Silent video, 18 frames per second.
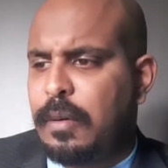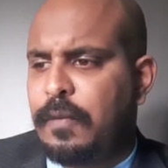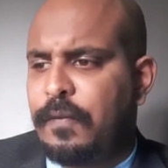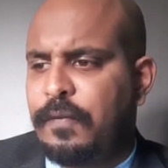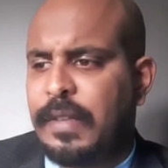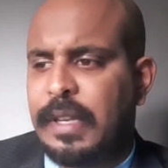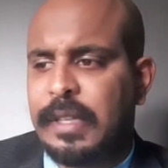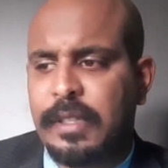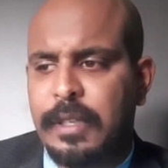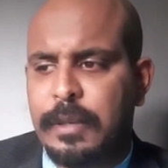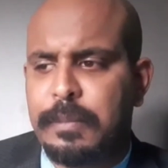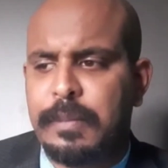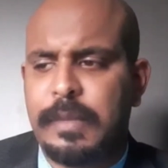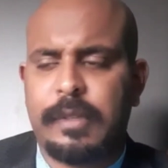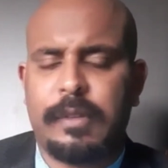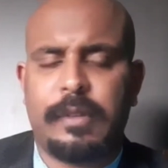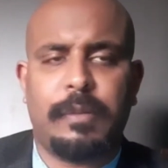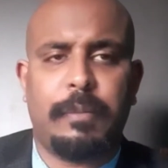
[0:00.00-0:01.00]

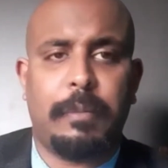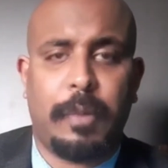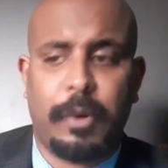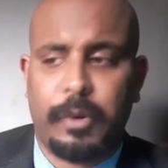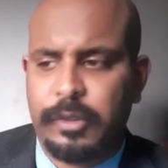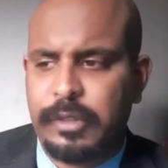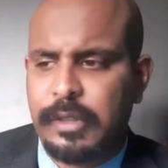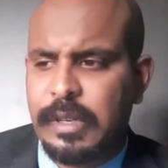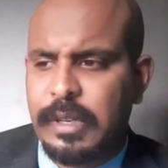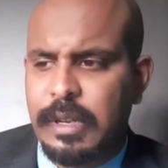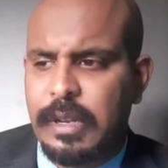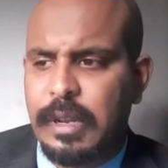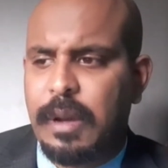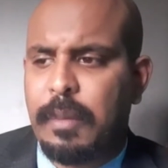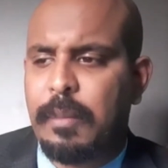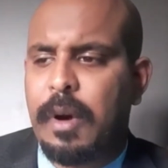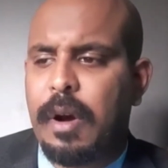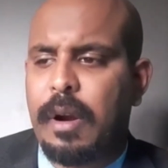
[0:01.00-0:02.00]
Victims, mostly
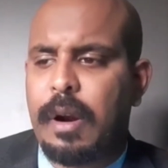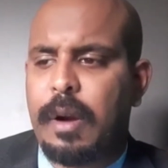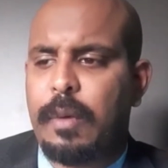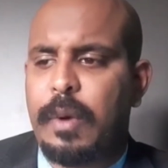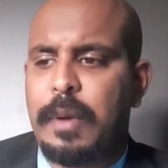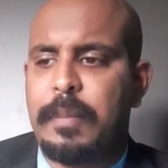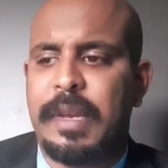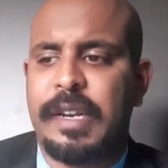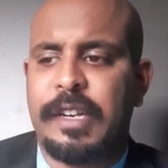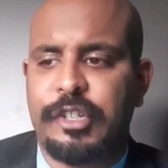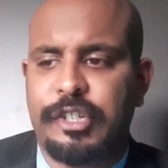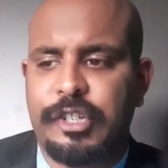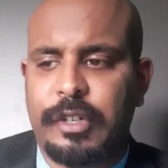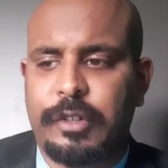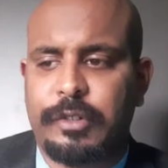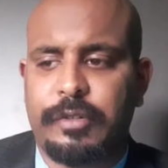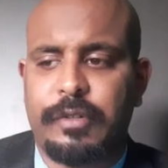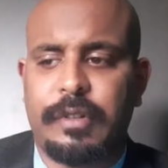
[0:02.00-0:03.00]
Amhara women and
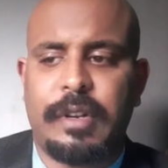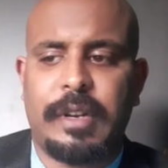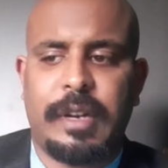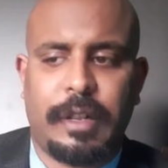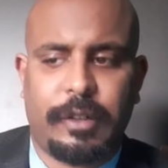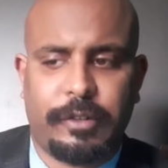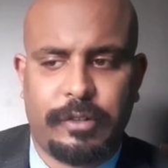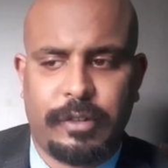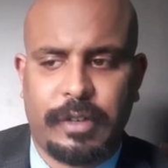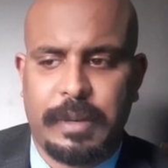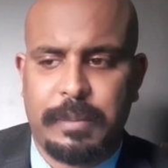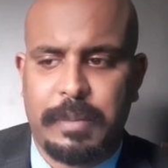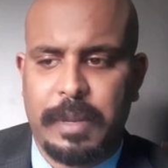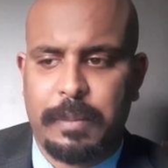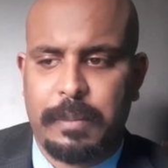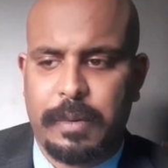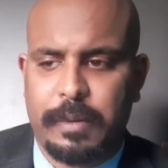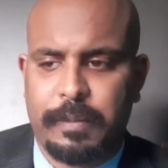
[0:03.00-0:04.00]
children and elderly
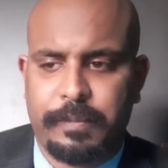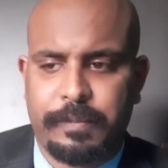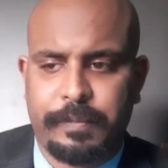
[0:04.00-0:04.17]
people.